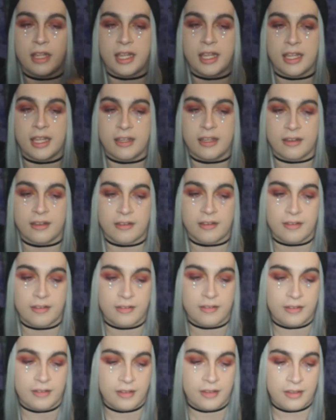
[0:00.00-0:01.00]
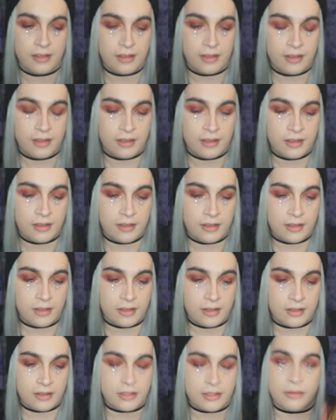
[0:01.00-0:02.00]
and
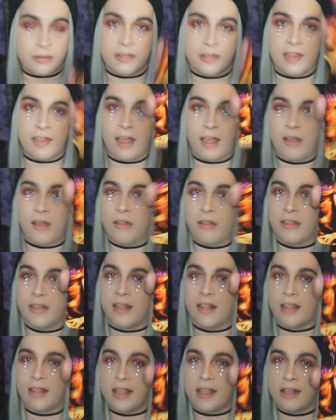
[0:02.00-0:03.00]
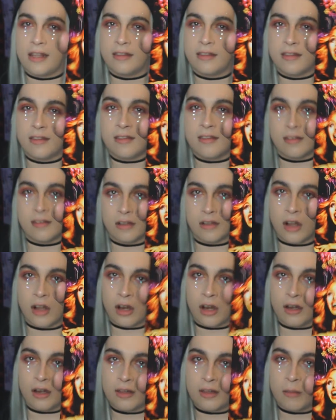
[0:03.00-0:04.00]
you can tell that, like, this is a
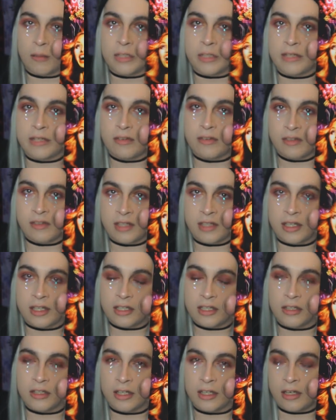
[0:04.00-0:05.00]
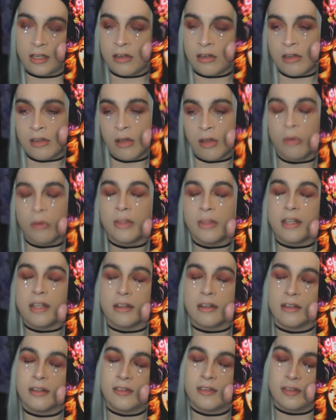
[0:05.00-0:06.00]
card that when you see it, you're gonna know that
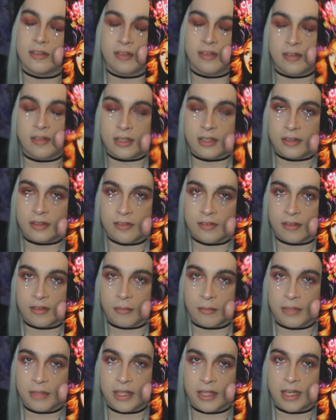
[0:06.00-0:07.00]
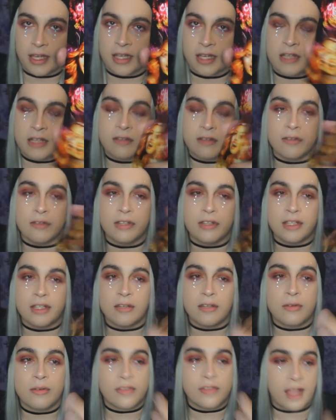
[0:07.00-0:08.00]
you're gonna succeed in something, and you can really
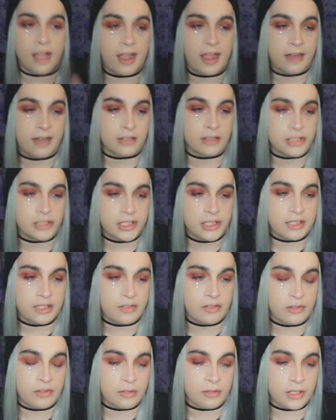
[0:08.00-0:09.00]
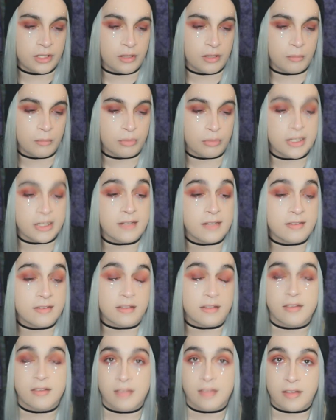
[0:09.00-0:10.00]
use that energy to, you know, bring
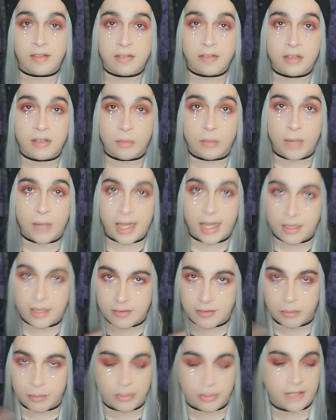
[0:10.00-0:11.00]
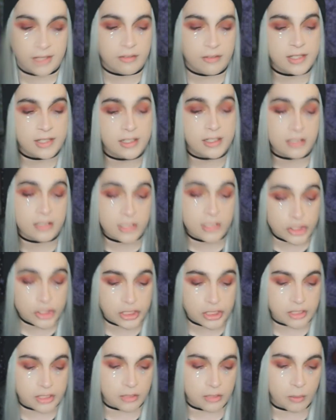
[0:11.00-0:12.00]
success your way, to bring
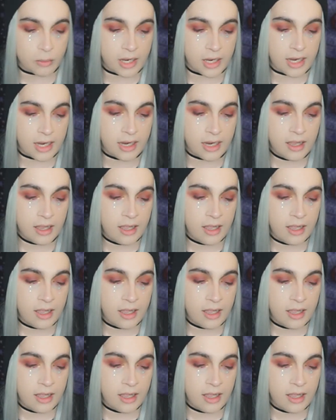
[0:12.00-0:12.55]
recognition your way.